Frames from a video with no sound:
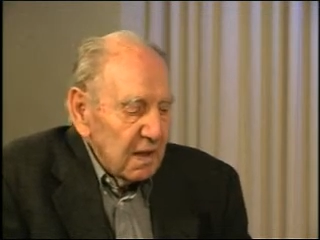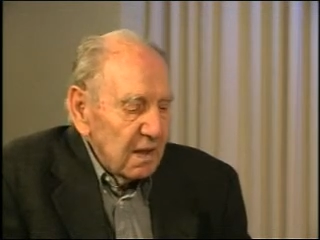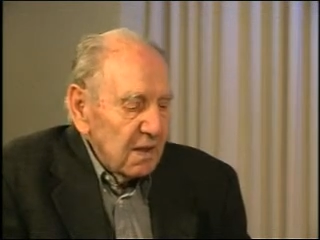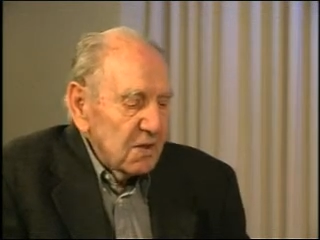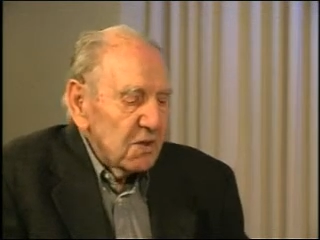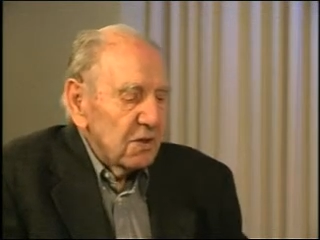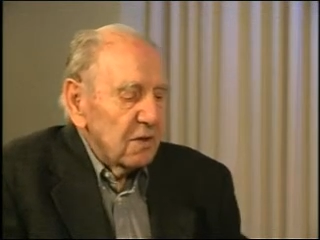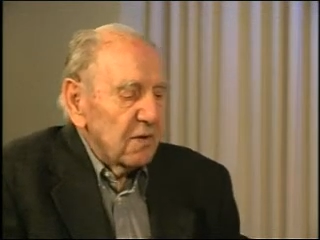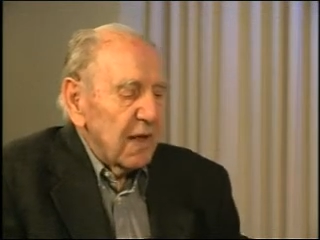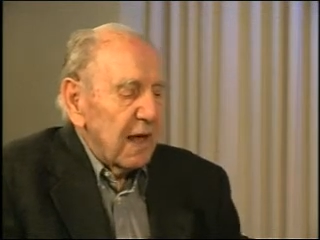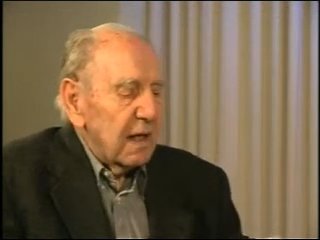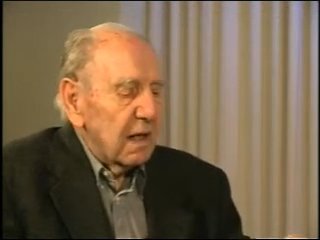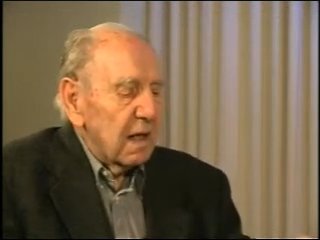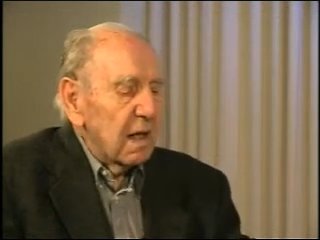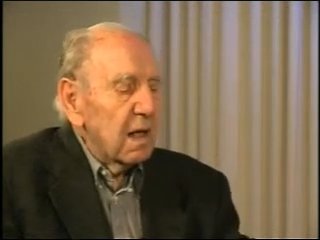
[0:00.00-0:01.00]
So
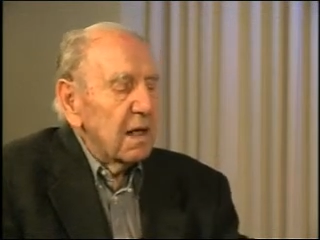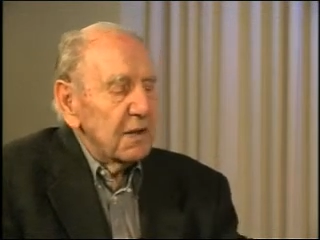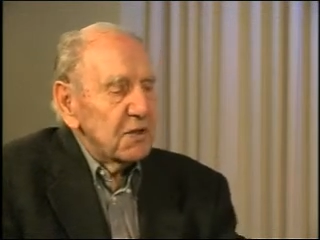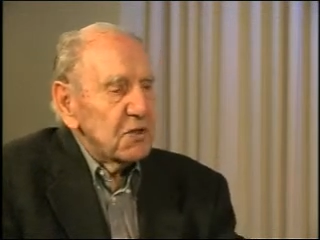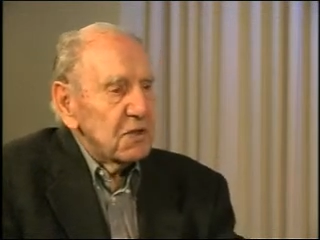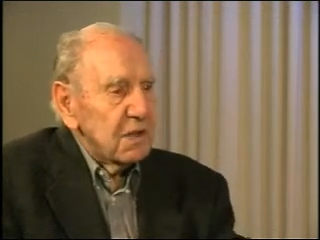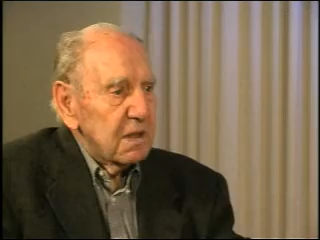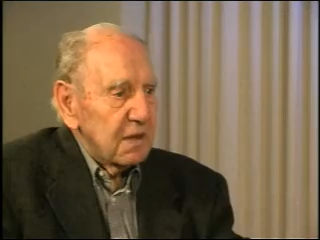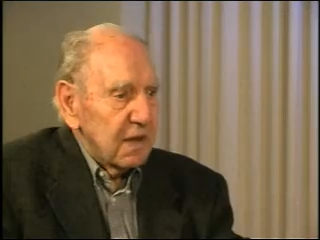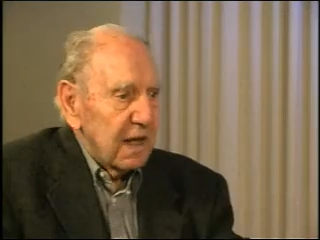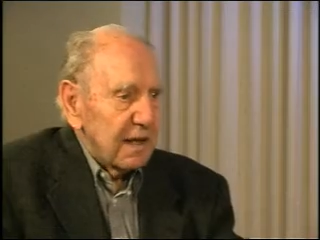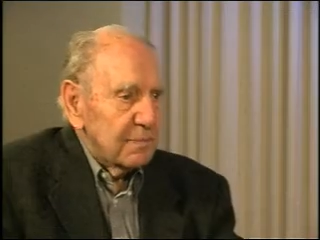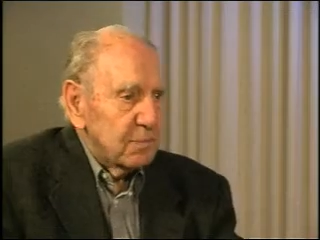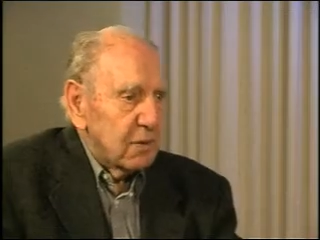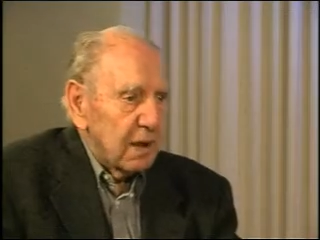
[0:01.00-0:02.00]
that launched
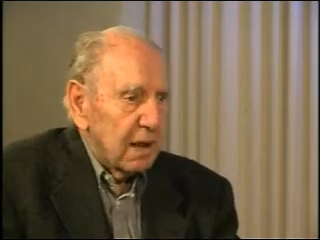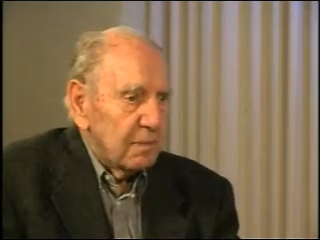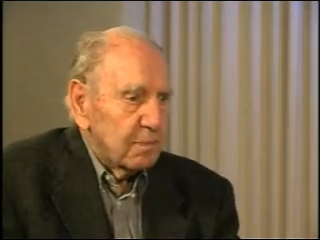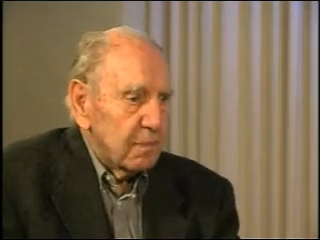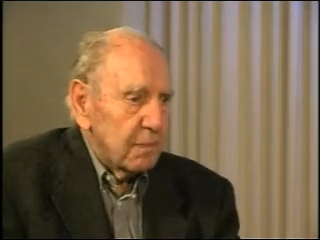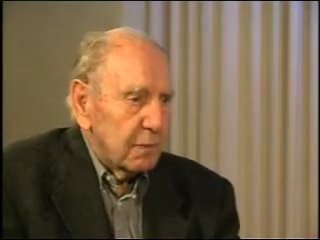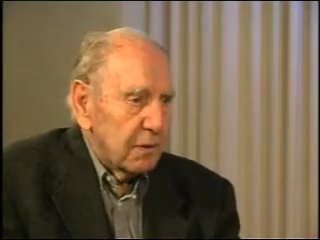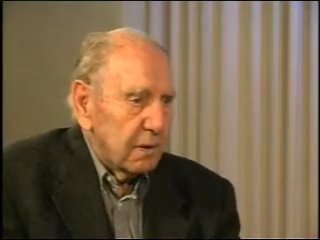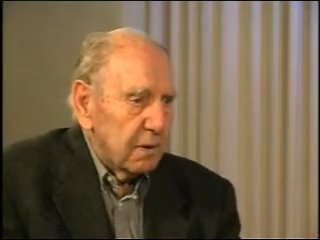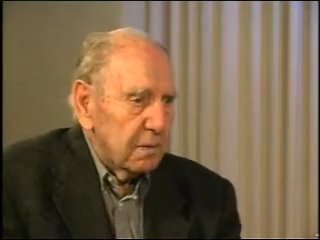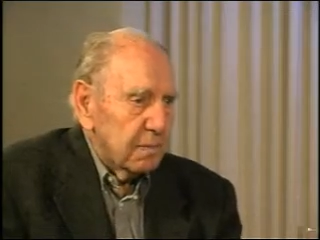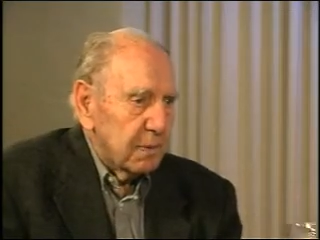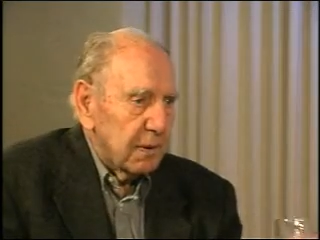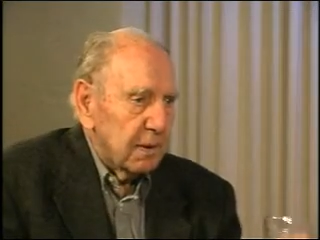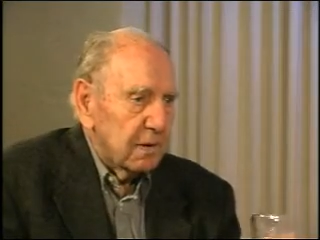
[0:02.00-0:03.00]
that
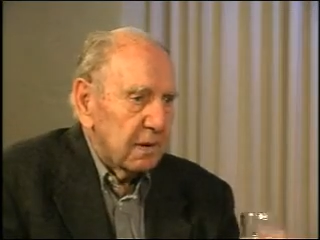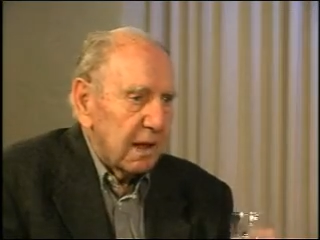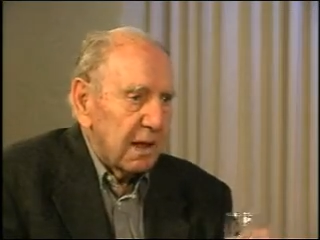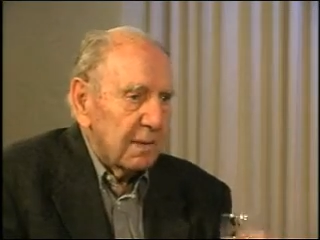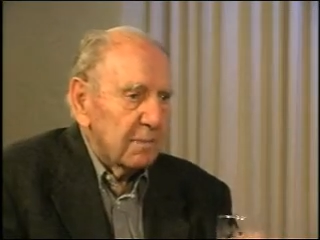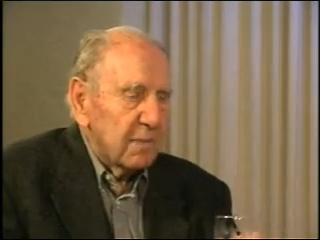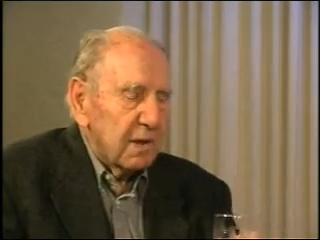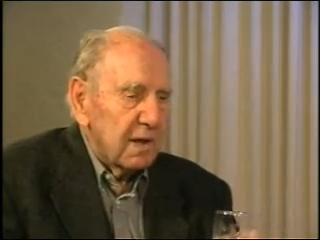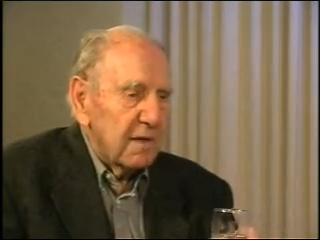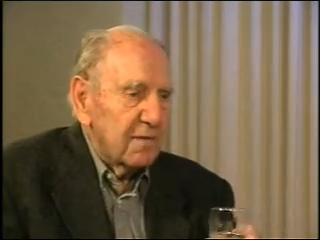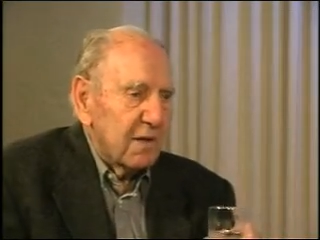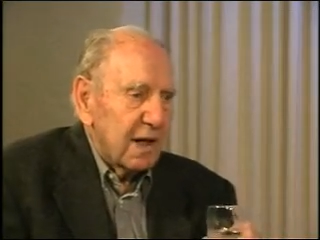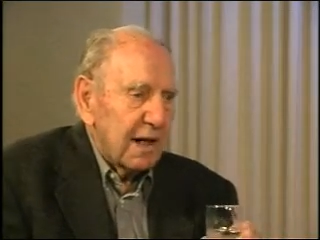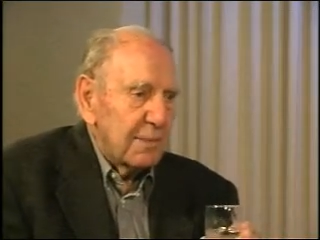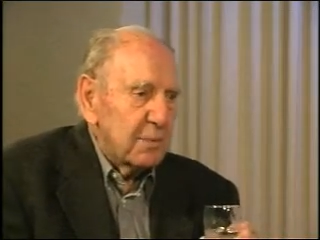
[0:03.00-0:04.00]
program of
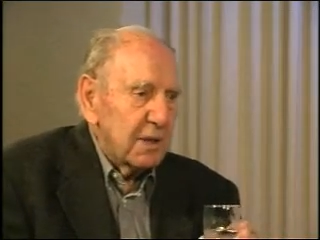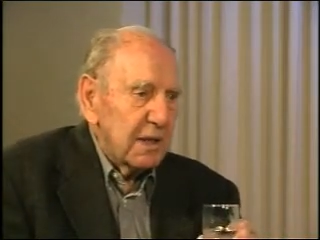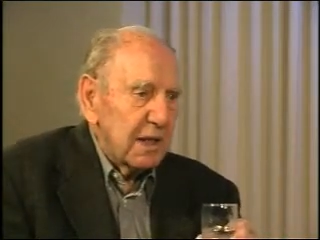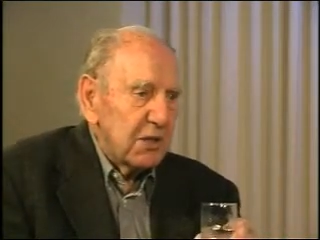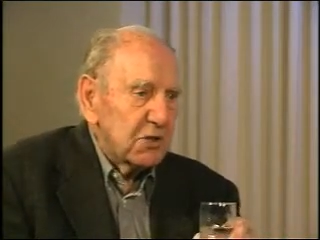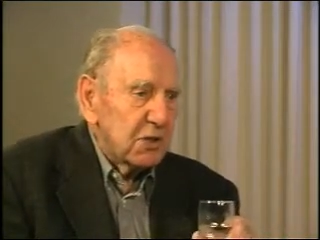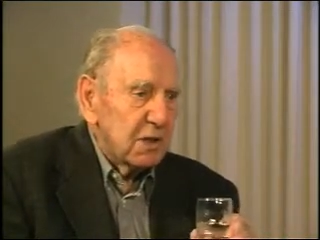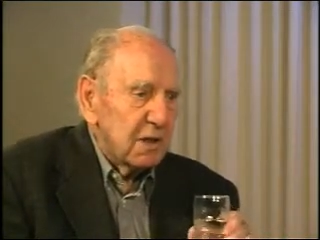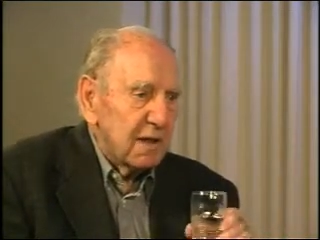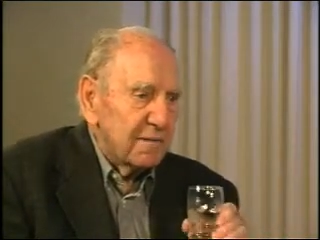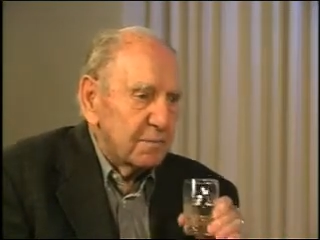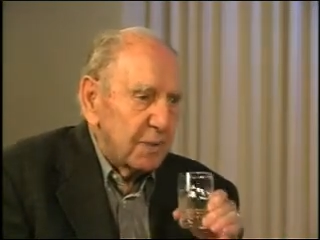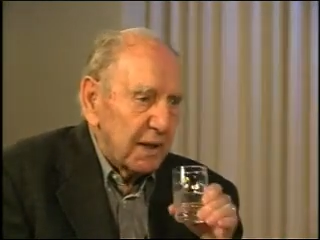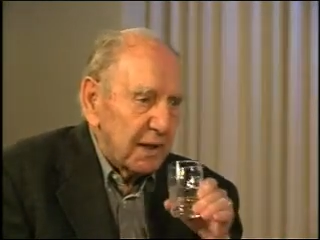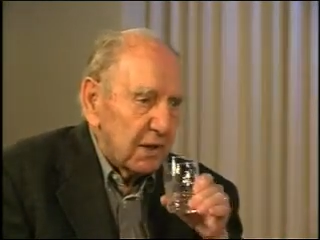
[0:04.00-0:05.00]
hibernation of
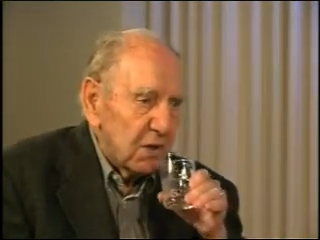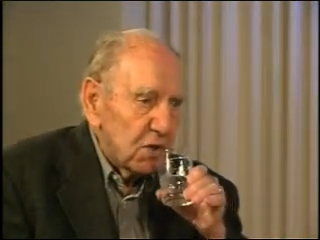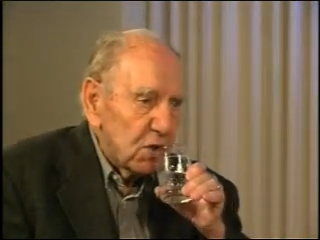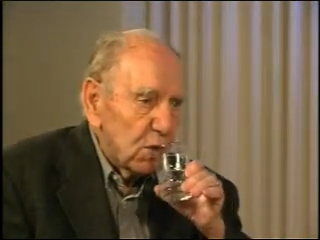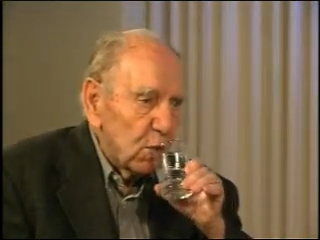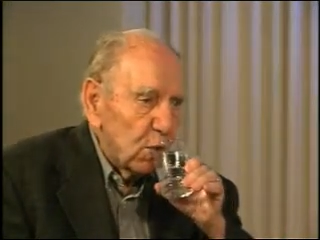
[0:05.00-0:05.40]
bears.